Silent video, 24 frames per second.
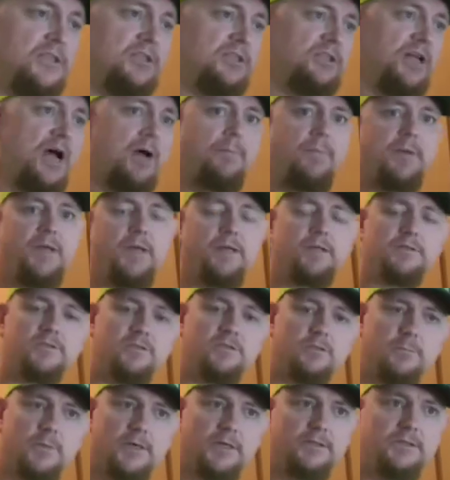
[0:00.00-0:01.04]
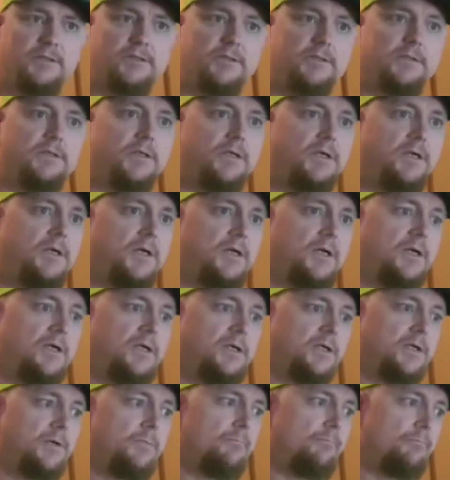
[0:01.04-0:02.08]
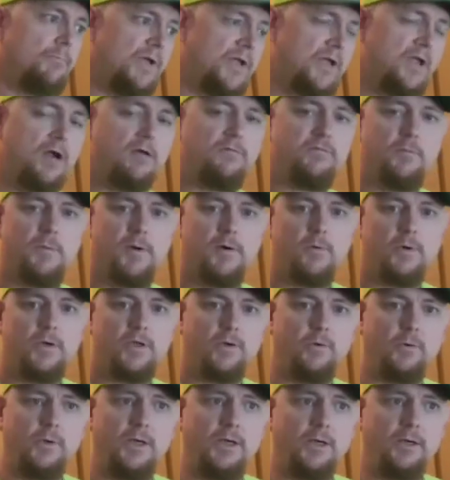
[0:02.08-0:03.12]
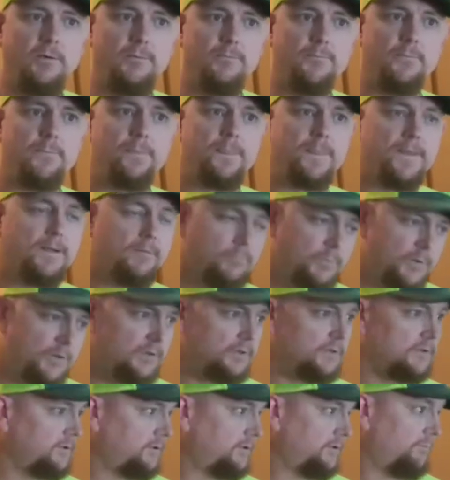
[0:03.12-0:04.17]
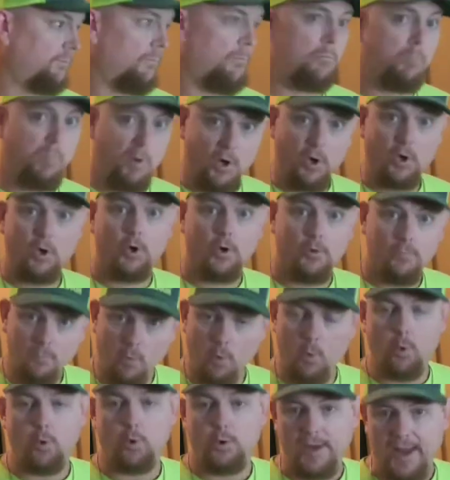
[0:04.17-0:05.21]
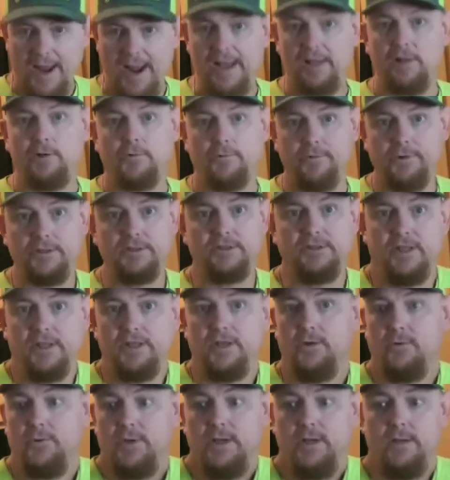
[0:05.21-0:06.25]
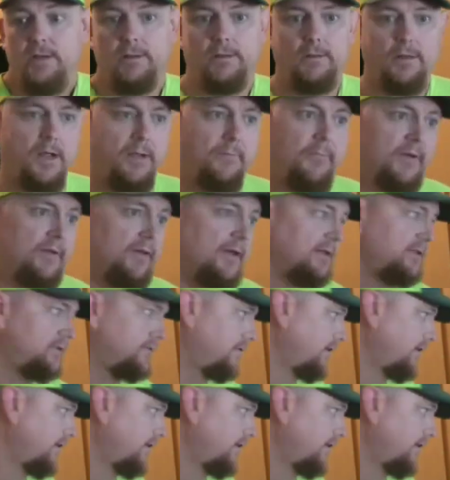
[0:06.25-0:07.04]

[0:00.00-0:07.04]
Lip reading: Stop eating so much. Be careful about what you eat, but burn more calories than you eat. I mean, that's